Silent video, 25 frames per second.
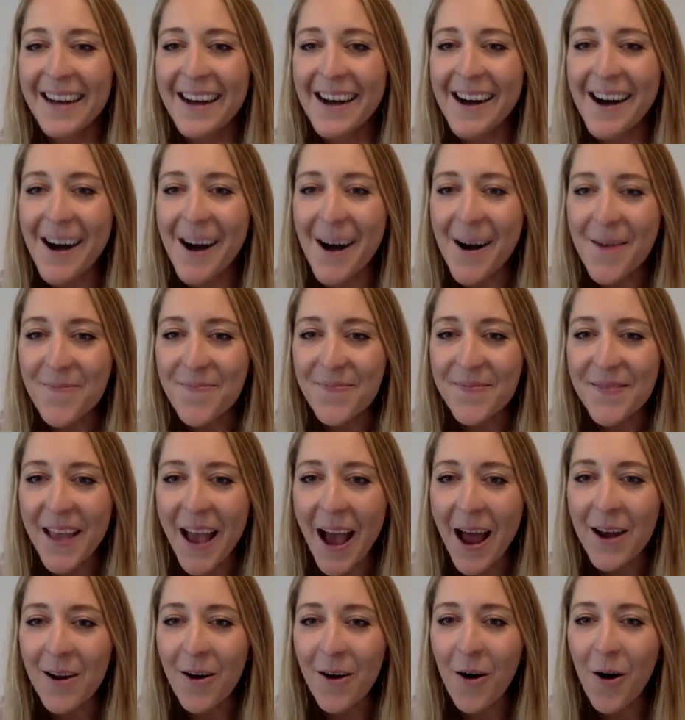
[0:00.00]

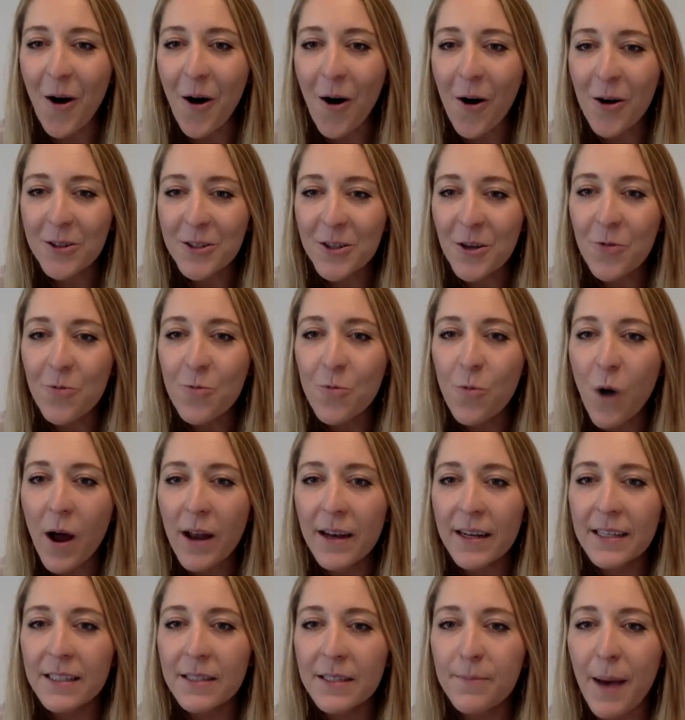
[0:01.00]
And also,
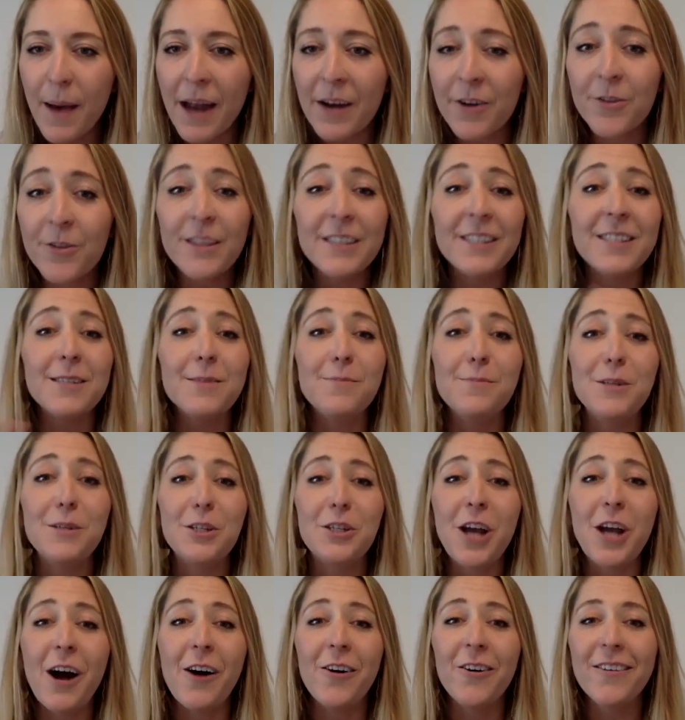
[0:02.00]
what is better? This is
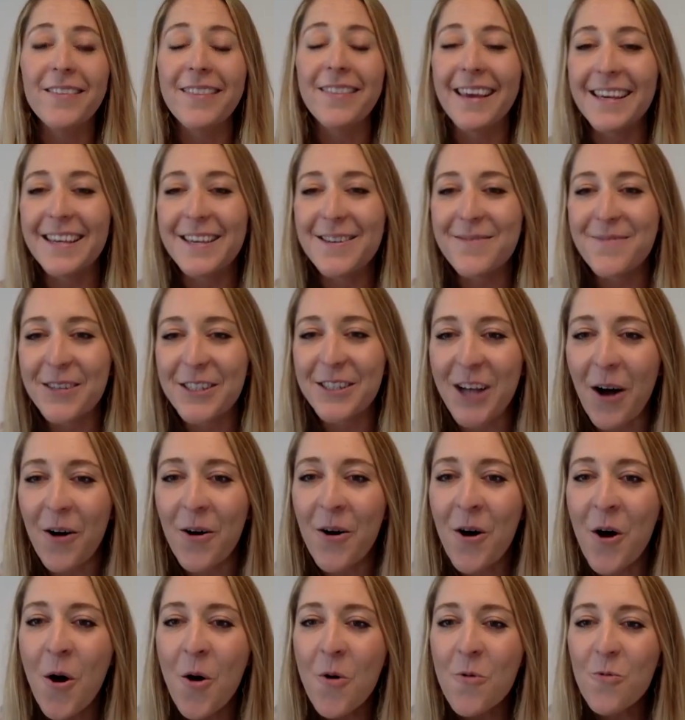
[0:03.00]
Michelle. Thank you, Michelle.